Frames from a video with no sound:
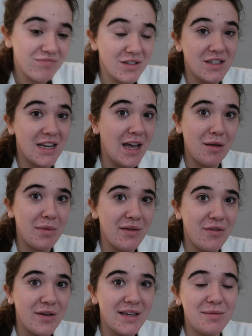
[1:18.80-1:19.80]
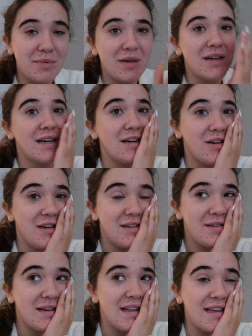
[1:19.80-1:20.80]
just to help my voice, but
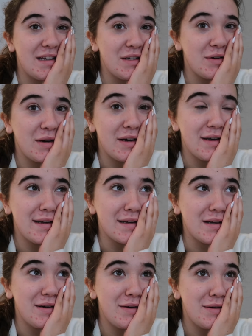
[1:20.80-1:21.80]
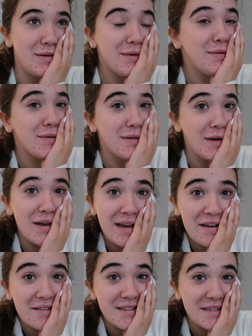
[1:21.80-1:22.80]
I'll let you know how it goes, how
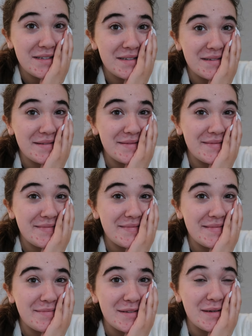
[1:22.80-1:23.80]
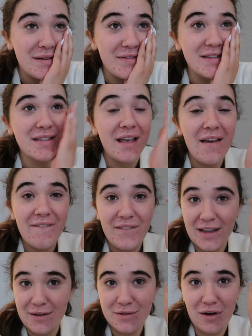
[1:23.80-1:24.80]
I audition. Oh, I'm so nervous,
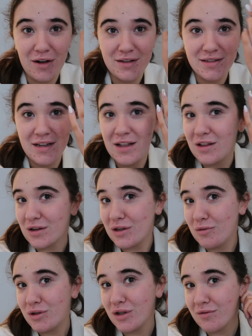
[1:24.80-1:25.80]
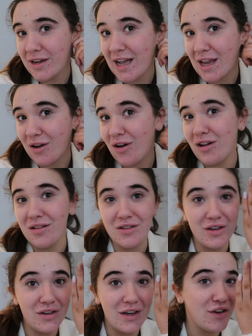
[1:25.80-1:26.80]
fingers crossed, like no jewelry at all.
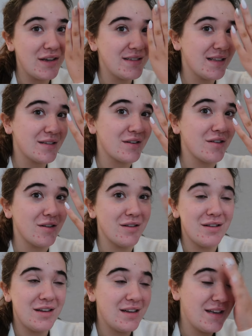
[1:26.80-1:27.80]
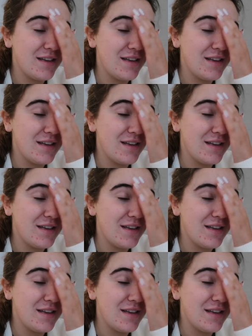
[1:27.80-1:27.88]
Who is this girl?